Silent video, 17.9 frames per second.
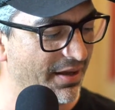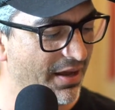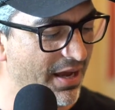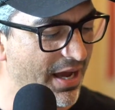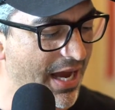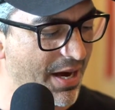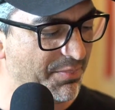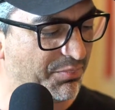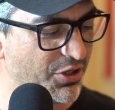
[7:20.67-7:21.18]

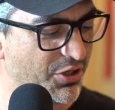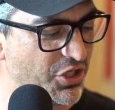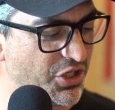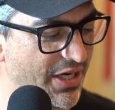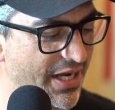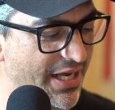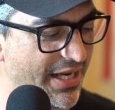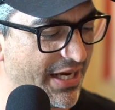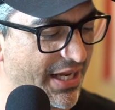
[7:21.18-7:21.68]
I
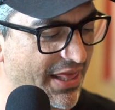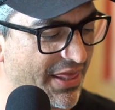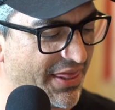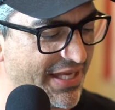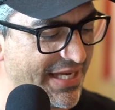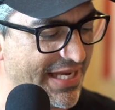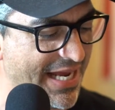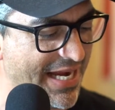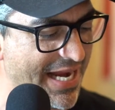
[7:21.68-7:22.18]
appreciate
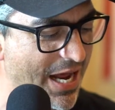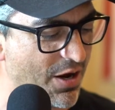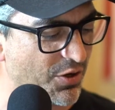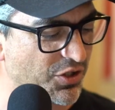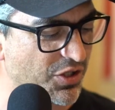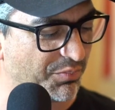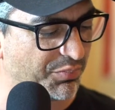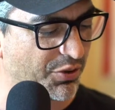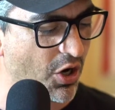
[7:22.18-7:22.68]
the in-house
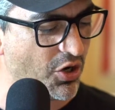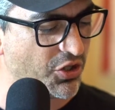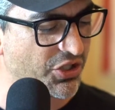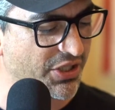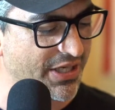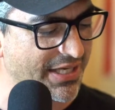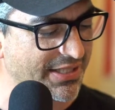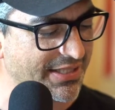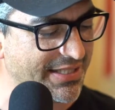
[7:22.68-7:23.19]
approach,
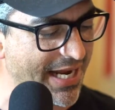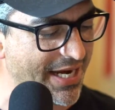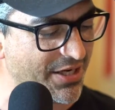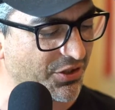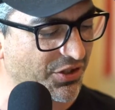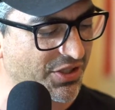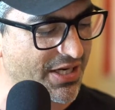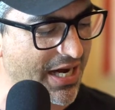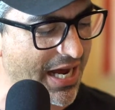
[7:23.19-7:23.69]
says Daniel
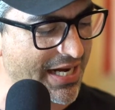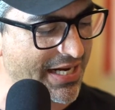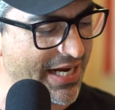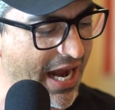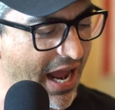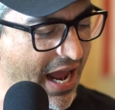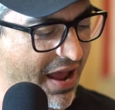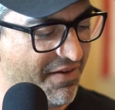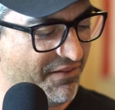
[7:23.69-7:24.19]
Scotty.
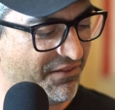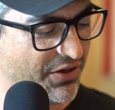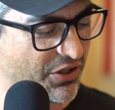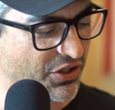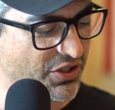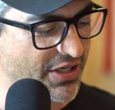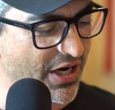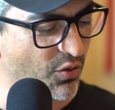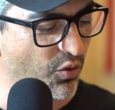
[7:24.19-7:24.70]

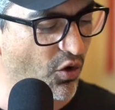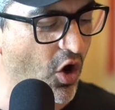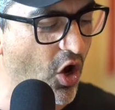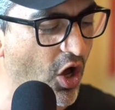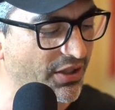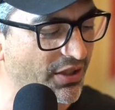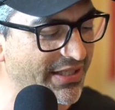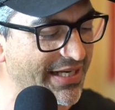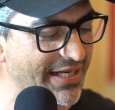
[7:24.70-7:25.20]
Feels like we're all
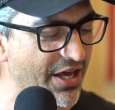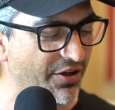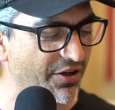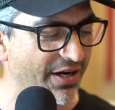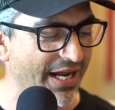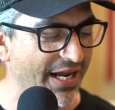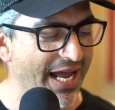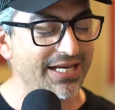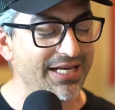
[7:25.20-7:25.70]
together in
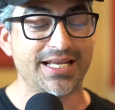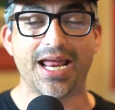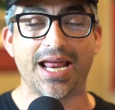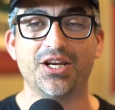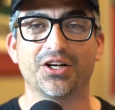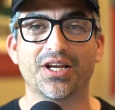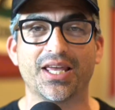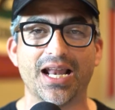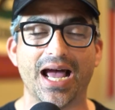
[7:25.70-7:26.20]
it. Hey, Daniel,
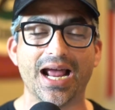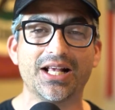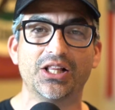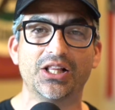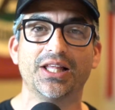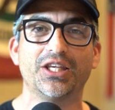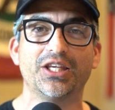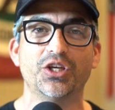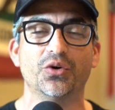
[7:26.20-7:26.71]
can I
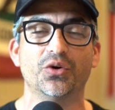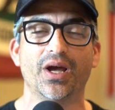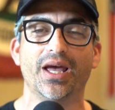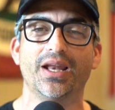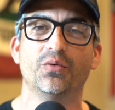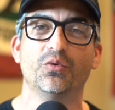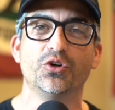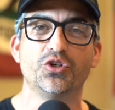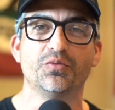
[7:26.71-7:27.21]
click you
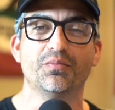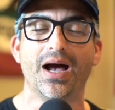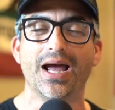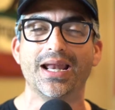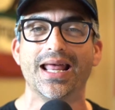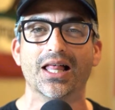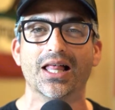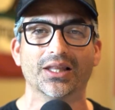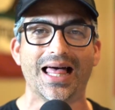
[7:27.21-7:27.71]
in? Would you mind
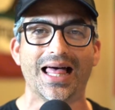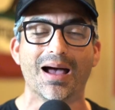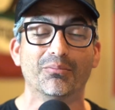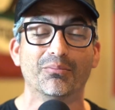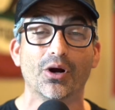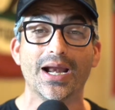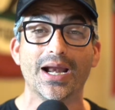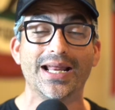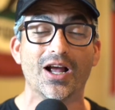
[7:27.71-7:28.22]

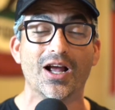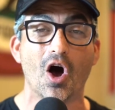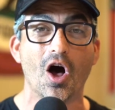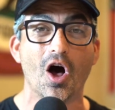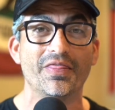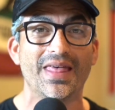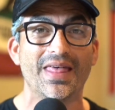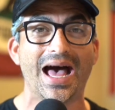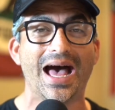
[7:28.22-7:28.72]
elaborating
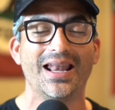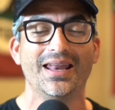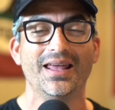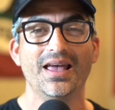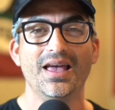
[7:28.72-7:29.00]
on that?